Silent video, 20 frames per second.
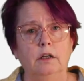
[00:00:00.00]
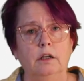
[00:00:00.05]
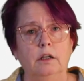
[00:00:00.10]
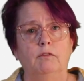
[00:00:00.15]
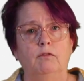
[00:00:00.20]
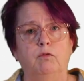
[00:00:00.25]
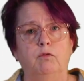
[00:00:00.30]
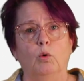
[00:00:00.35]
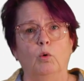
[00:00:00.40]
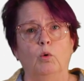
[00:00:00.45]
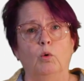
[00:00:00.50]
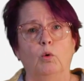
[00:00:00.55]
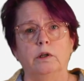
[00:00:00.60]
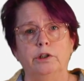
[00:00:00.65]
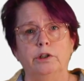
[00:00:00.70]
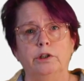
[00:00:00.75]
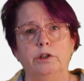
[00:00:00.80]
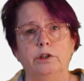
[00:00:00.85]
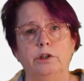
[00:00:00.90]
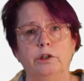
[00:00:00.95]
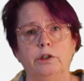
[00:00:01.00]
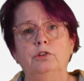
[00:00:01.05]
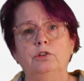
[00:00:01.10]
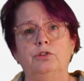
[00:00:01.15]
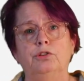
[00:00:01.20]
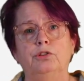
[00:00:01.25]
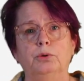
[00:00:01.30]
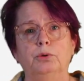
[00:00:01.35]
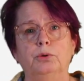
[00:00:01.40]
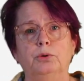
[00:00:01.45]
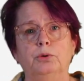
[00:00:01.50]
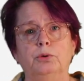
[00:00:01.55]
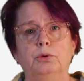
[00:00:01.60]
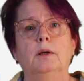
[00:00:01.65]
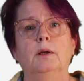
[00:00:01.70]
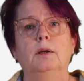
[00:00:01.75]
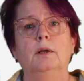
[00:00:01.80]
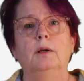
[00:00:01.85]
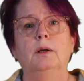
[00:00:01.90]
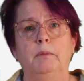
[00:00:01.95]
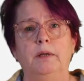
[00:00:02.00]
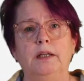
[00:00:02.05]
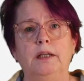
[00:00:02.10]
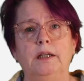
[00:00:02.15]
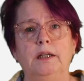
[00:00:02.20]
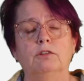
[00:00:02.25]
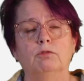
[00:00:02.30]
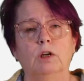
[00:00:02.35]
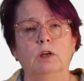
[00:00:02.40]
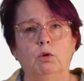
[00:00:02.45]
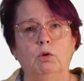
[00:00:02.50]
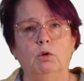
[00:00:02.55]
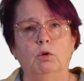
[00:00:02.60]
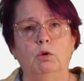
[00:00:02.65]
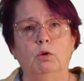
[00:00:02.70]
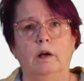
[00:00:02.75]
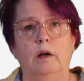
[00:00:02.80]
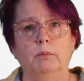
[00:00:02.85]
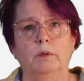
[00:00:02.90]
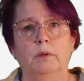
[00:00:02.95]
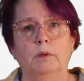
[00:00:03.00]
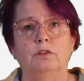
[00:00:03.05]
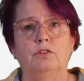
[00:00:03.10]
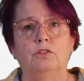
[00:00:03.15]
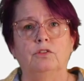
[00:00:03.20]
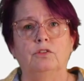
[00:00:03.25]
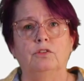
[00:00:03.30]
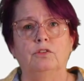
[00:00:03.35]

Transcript: for you to meet the requirements